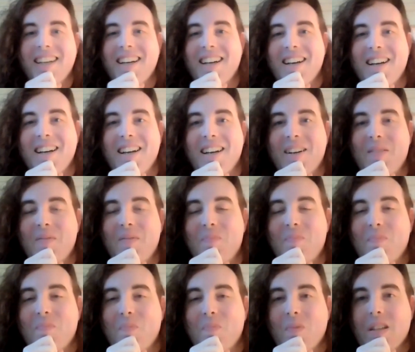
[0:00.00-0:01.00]

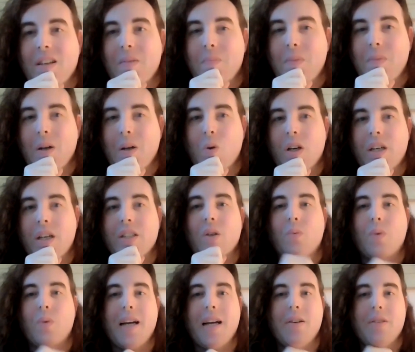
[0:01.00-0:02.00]
my work is
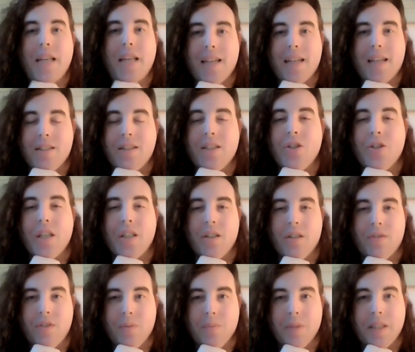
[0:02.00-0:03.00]
around accessing
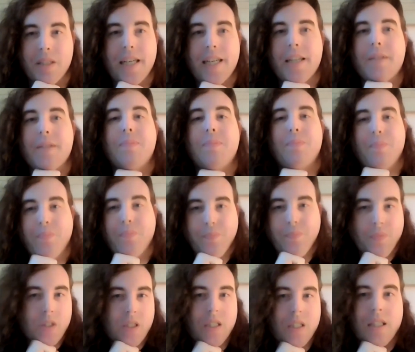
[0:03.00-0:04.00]
gender-affirming care,
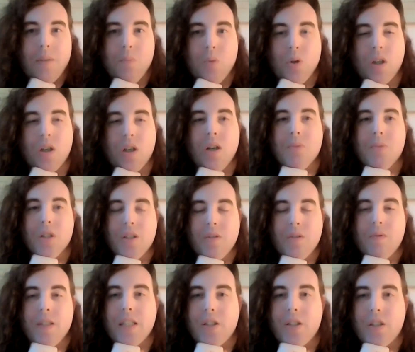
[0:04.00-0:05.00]
because I work almost
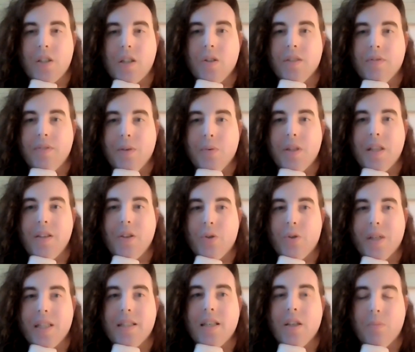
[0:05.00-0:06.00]
exclusively within the
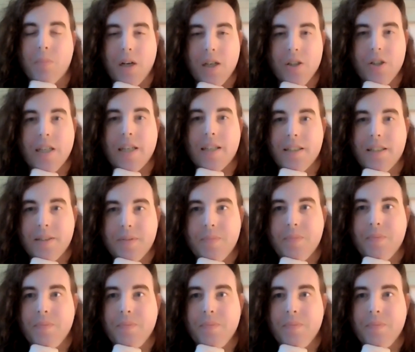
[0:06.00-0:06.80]
Trans Health Project.